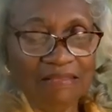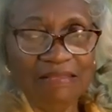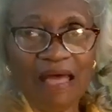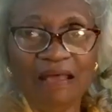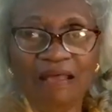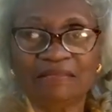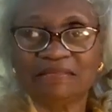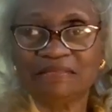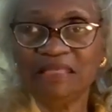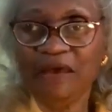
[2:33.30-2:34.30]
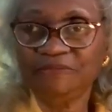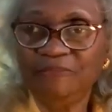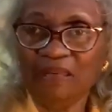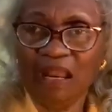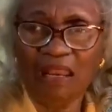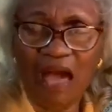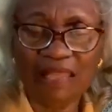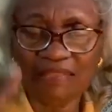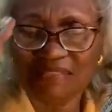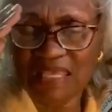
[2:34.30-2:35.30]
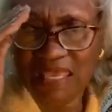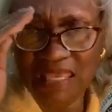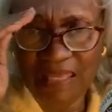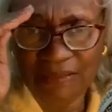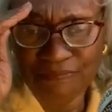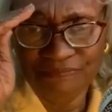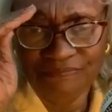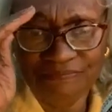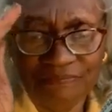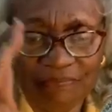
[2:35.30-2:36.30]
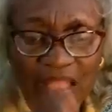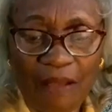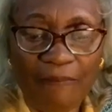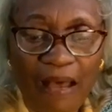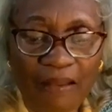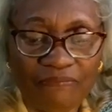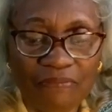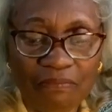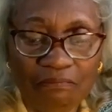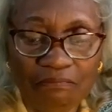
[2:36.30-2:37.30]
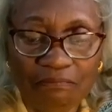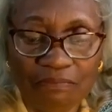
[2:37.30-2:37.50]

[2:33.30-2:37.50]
And there's been a lot said about